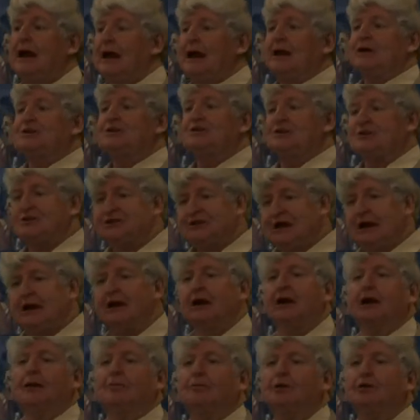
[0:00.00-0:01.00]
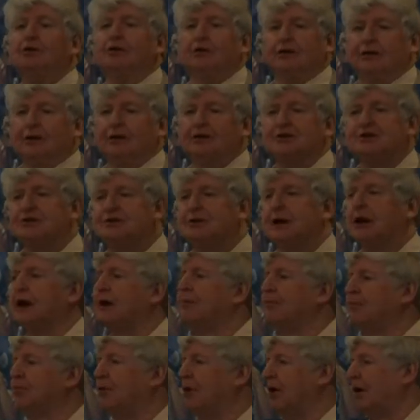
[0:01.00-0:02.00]
is the set of communities that
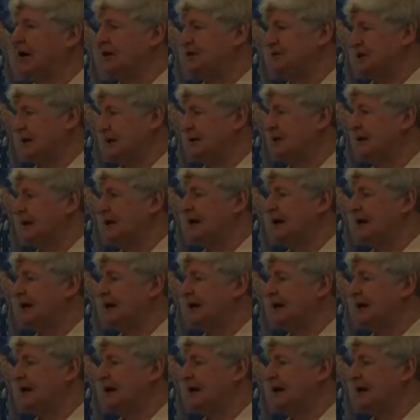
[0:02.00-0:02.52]
comprise it.